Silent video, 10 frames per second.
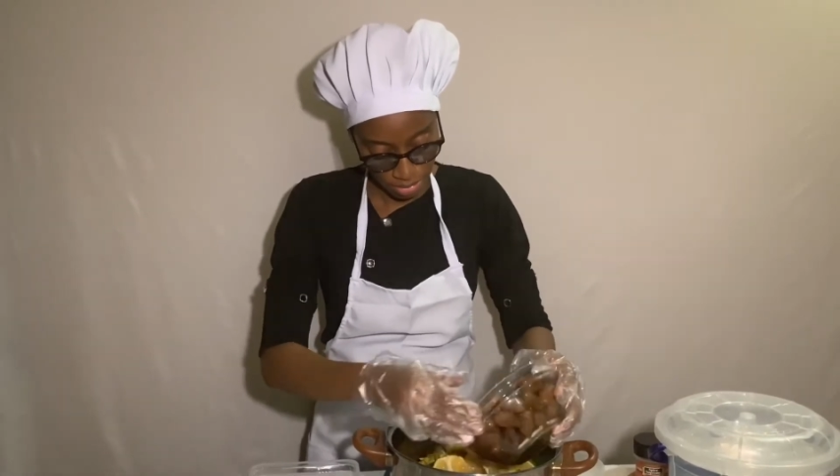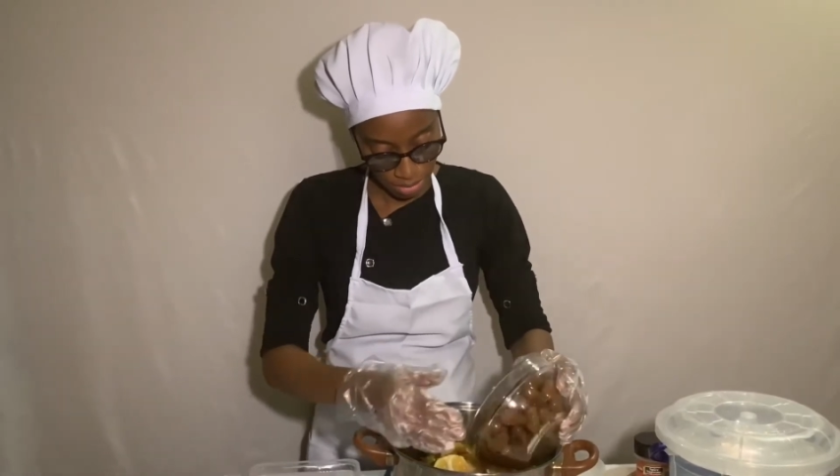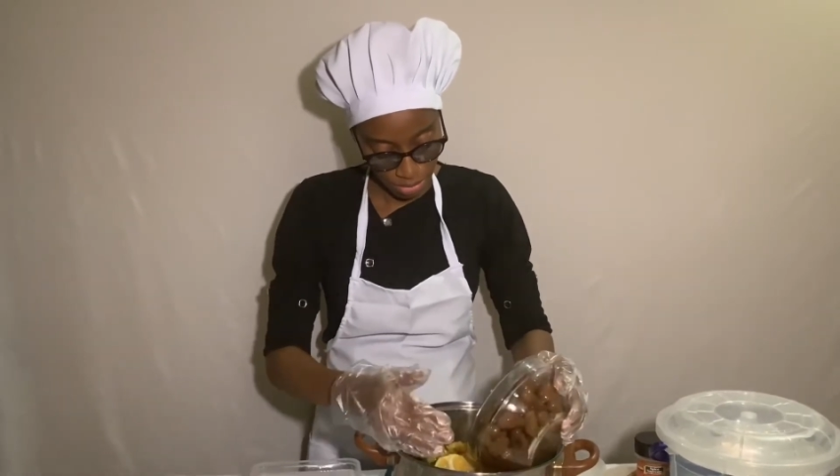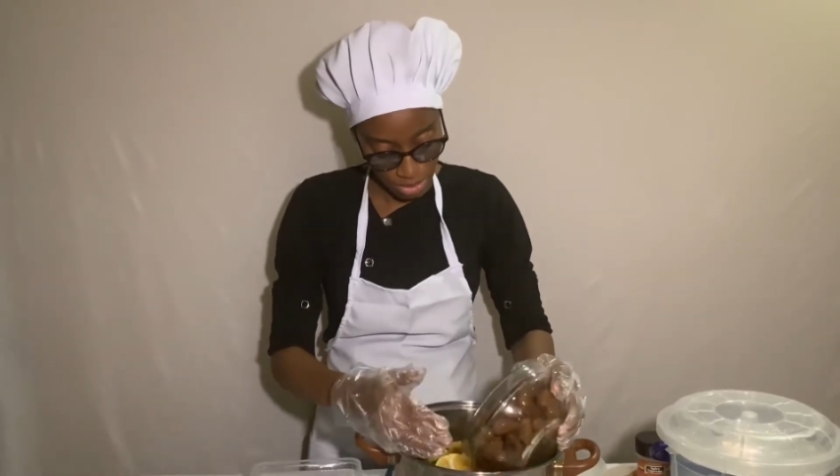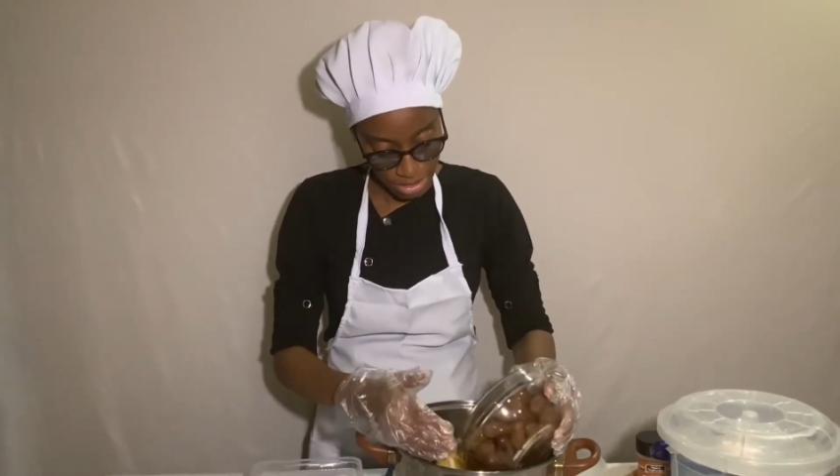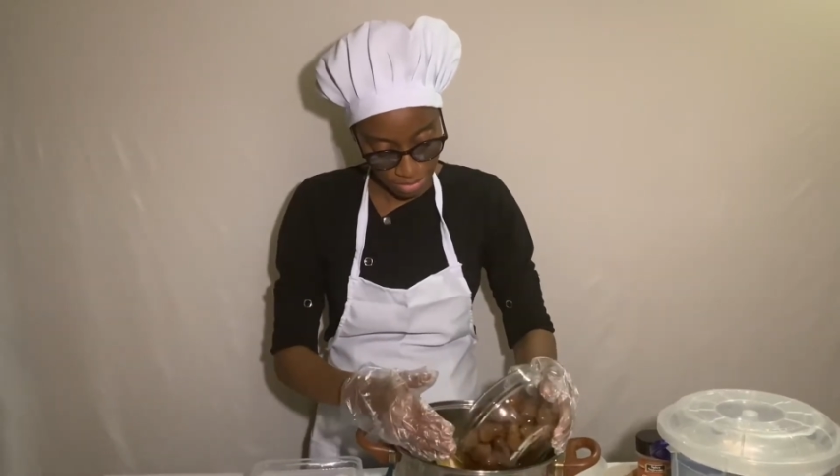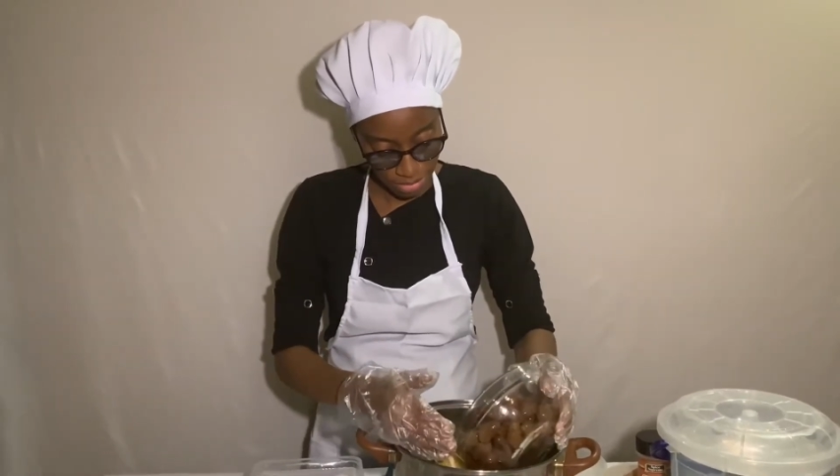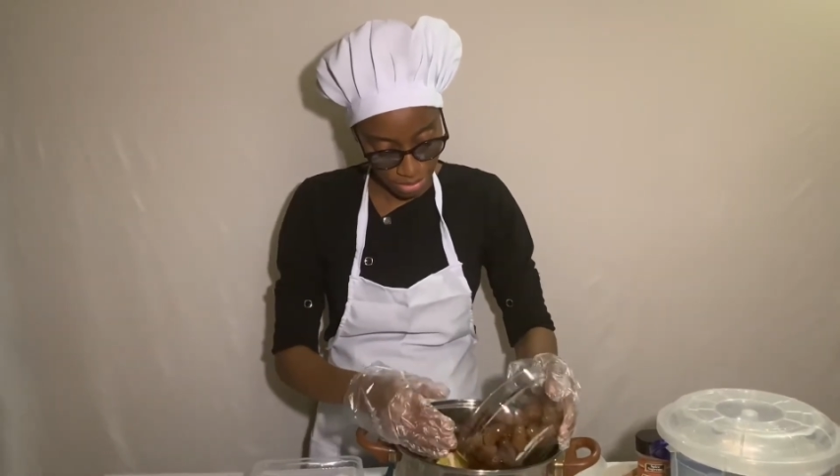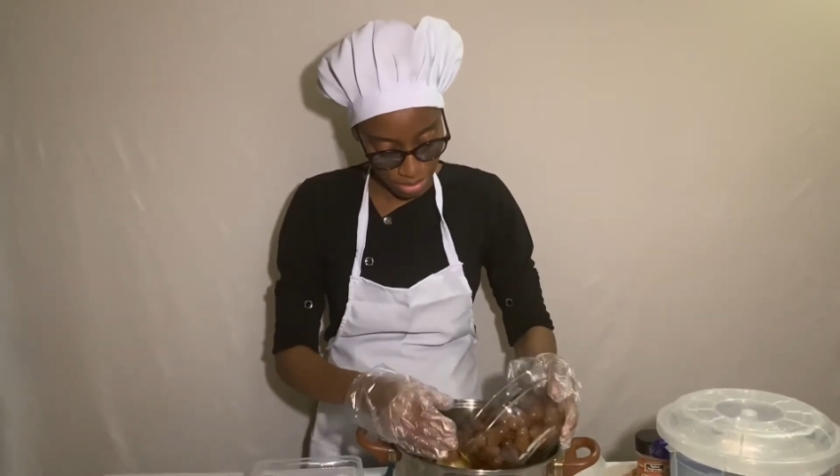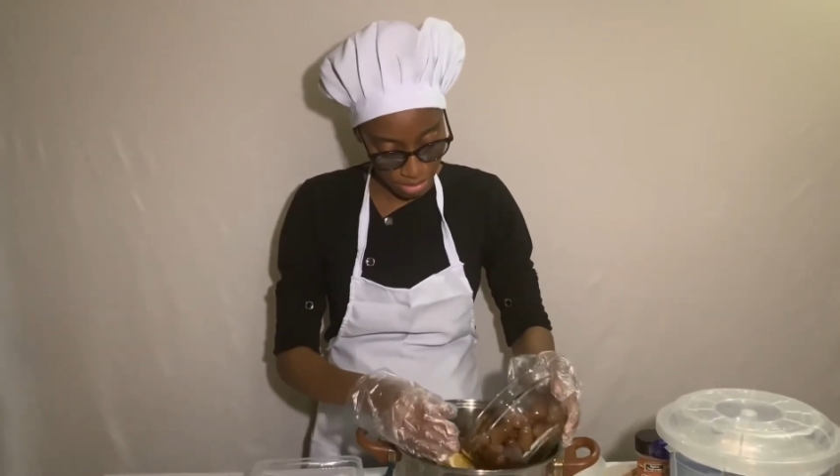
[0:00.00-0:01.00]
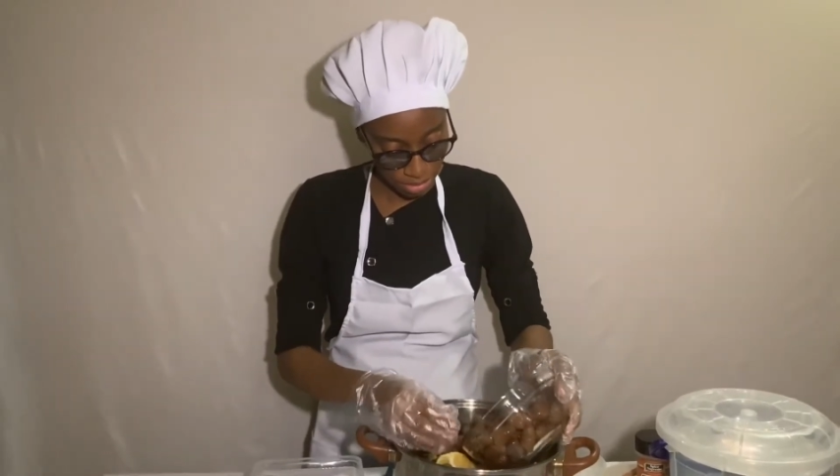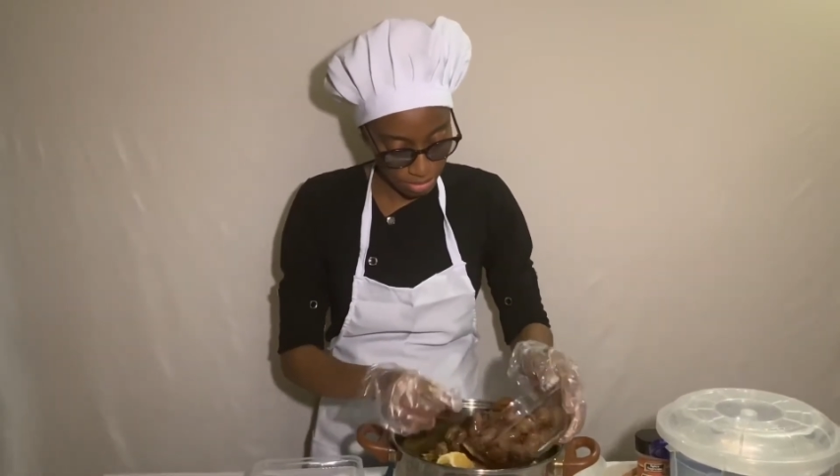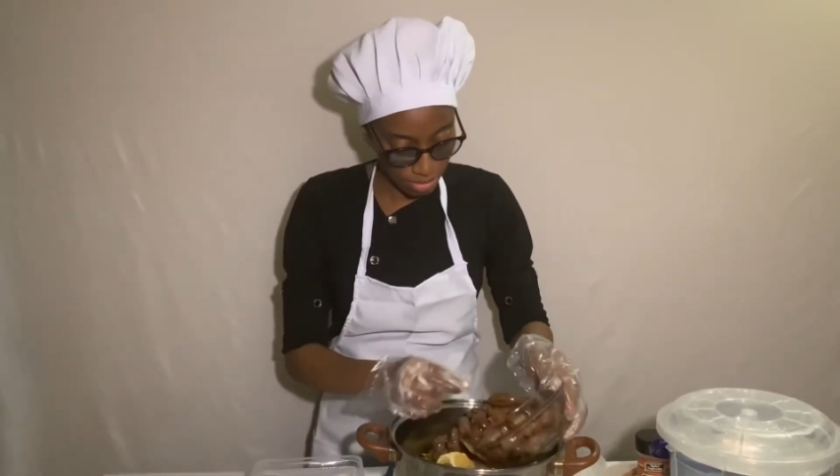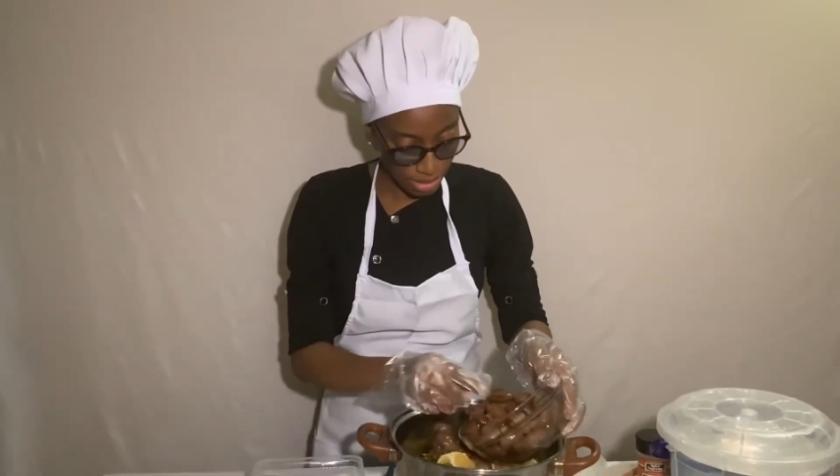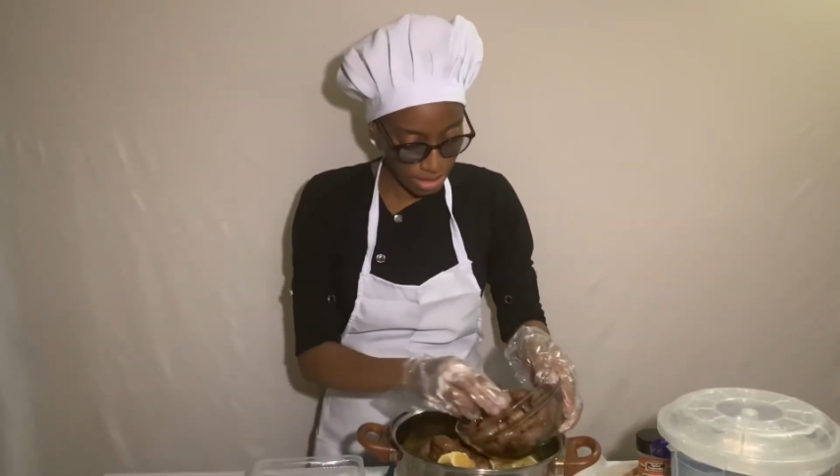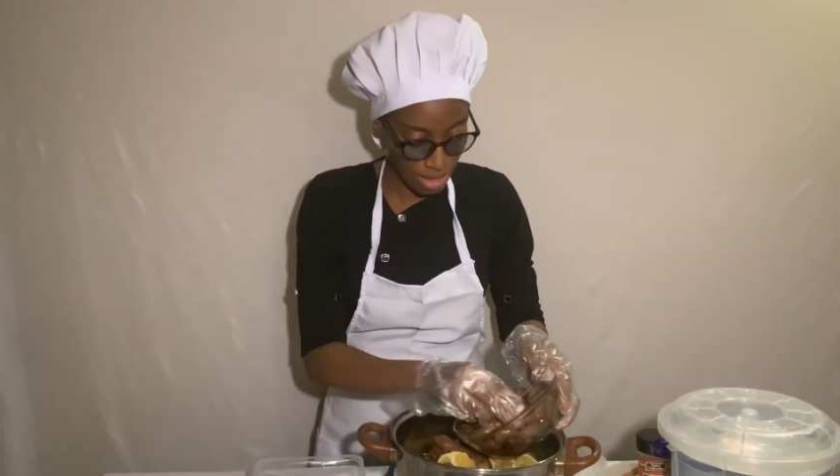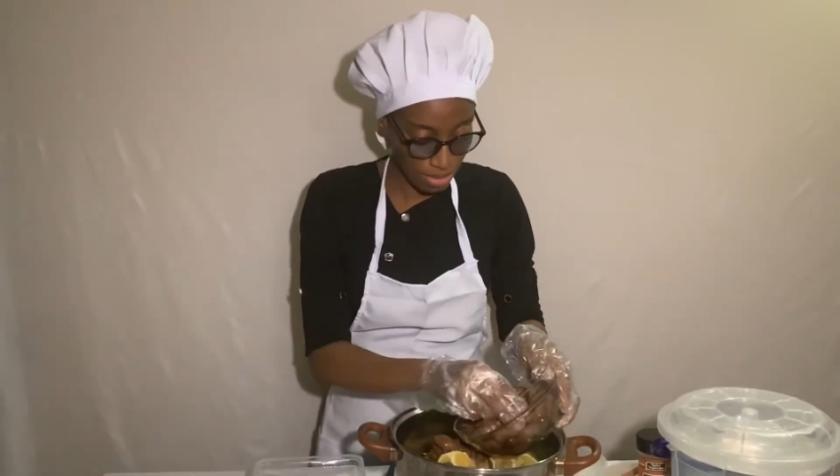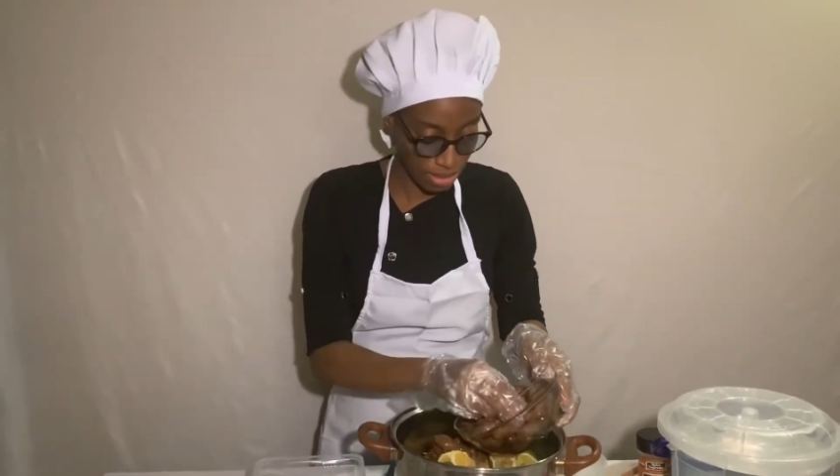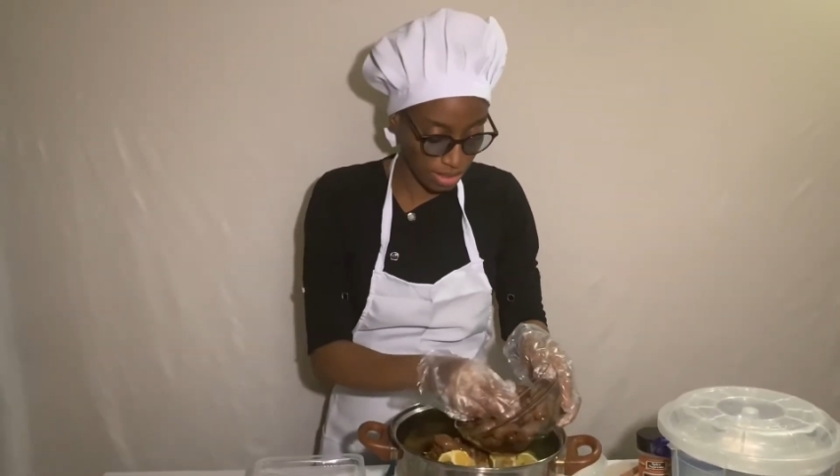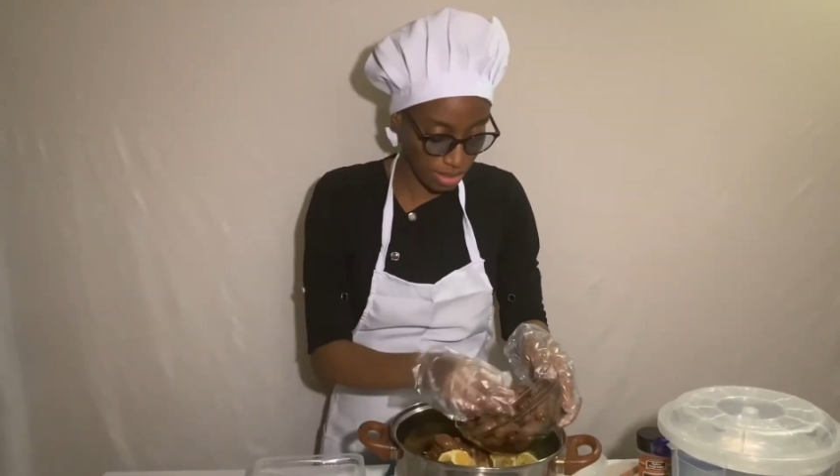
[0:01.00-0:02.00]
Pour everything. See how the